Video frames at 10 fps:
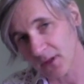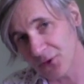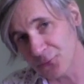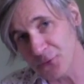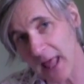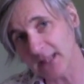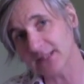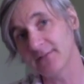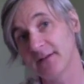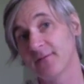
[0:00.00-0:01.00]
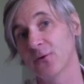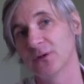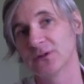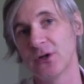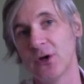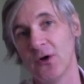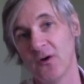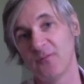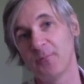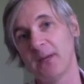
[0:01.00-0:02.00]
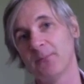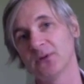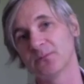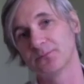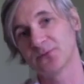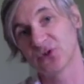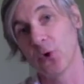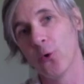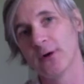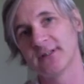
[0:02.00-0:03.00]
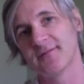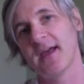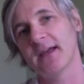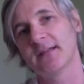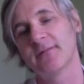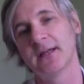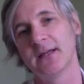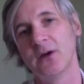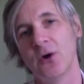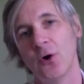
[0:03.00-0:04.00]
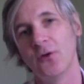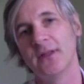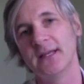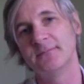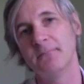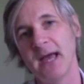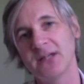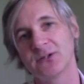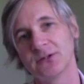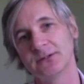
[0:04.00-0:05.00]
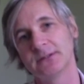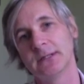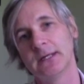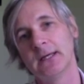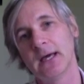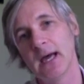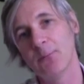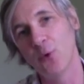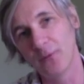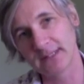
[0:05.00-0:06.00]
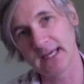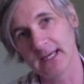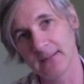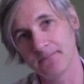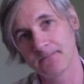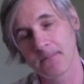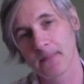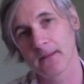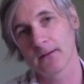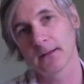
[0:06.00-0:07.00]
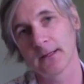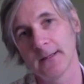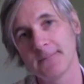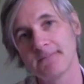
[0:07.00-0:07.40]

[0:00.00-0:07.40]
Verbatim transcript: the relative influence of people's scores effectively on these measures um, over time. Okay?